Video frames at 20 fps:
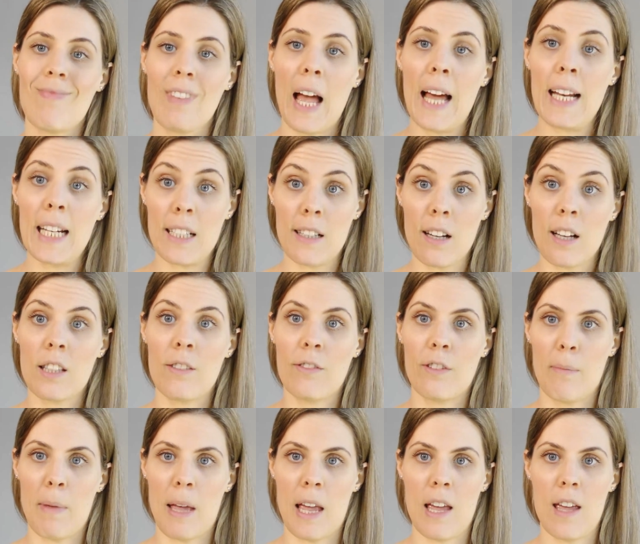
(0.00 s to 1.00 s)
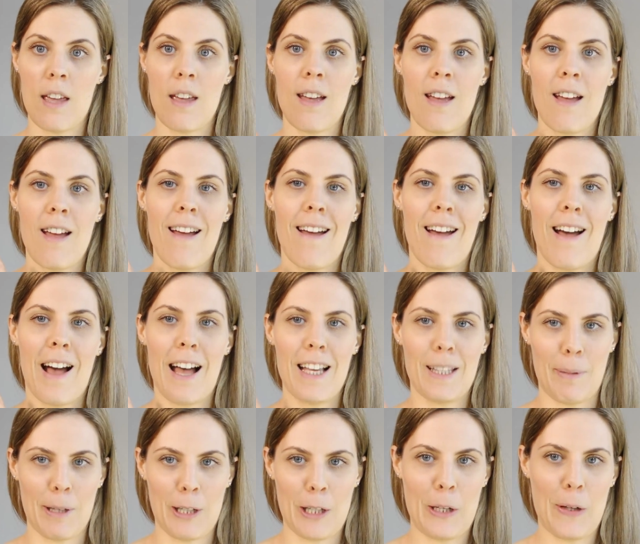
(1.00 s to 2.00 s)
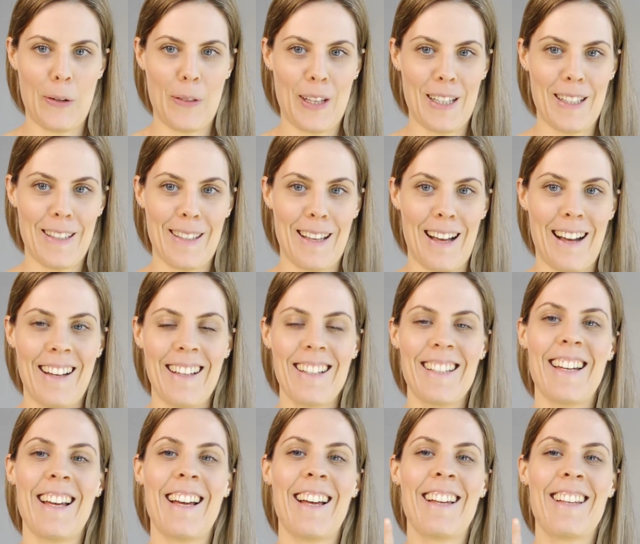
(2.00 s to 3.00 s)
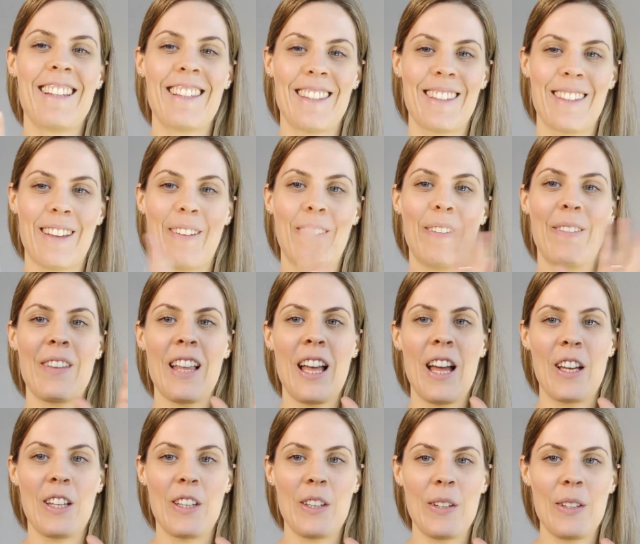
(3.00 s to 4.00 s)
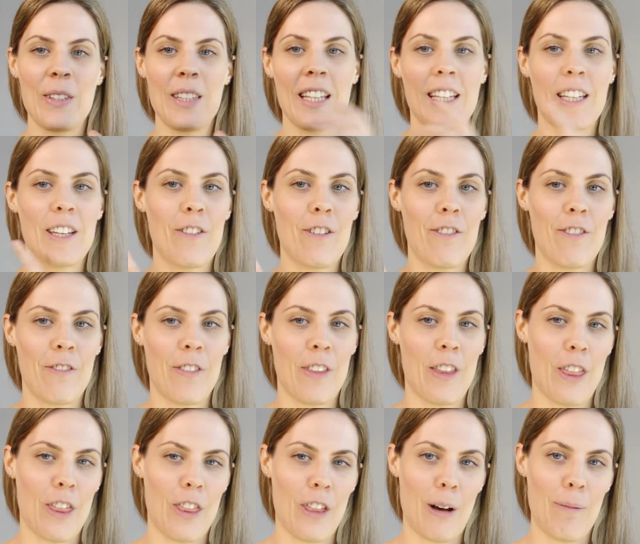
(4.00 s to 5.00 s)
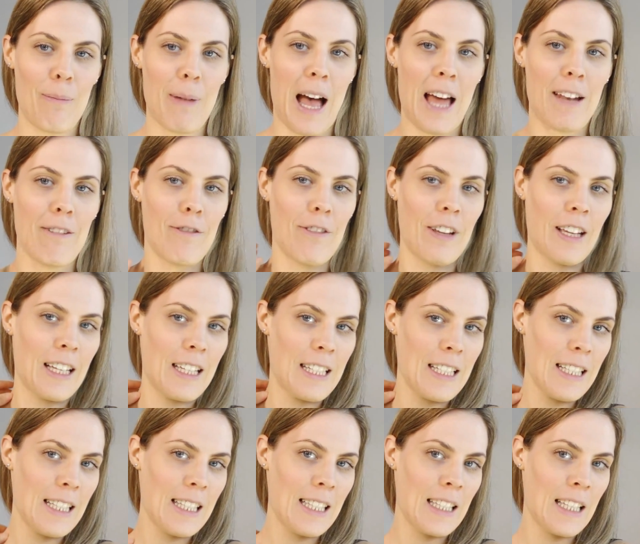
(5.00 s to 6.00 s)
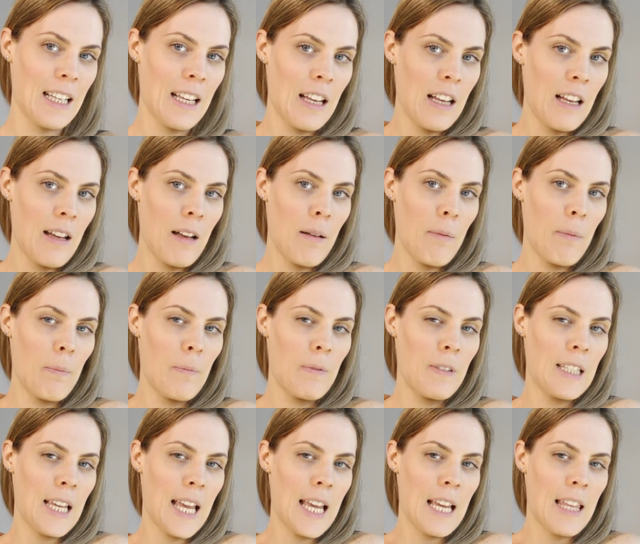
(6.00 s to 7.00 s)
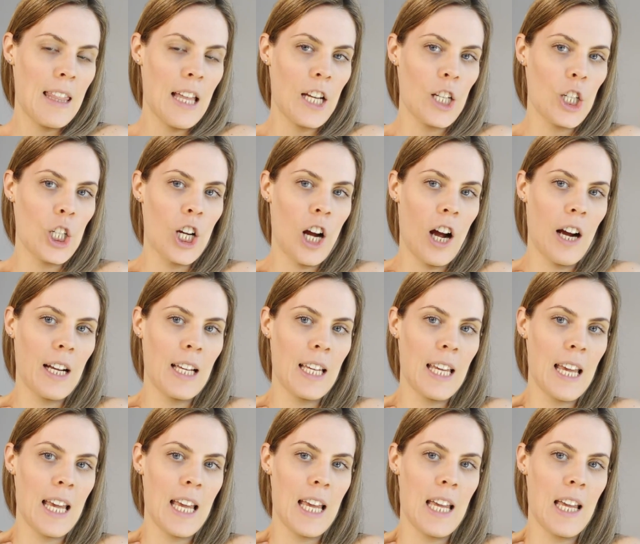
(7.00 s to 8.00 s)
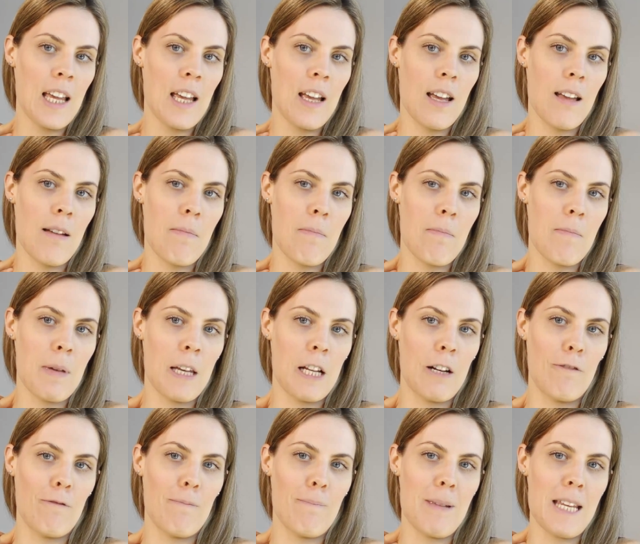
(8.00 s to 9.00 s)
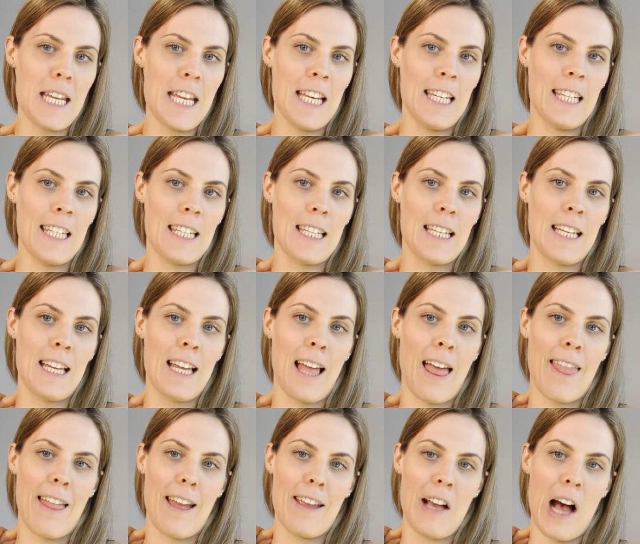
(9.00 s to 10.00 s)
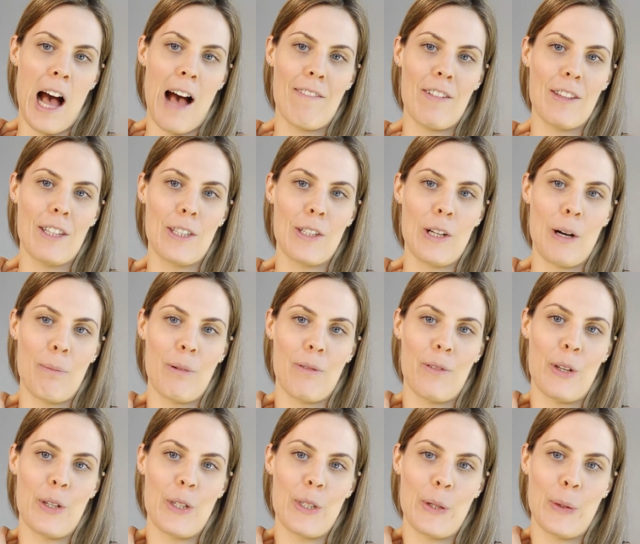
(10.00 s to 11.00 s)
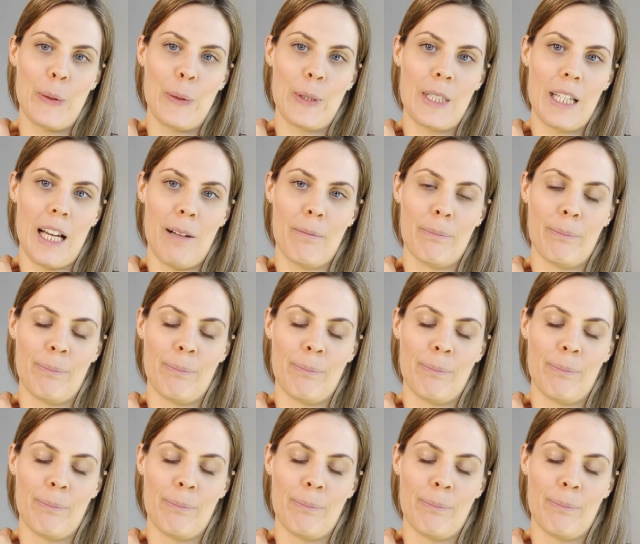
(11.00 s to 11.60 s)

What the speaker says: And it does for me, especially on this side. So using your thumb and fingers, take that chunky bit of meat that you have at the top of your shoulder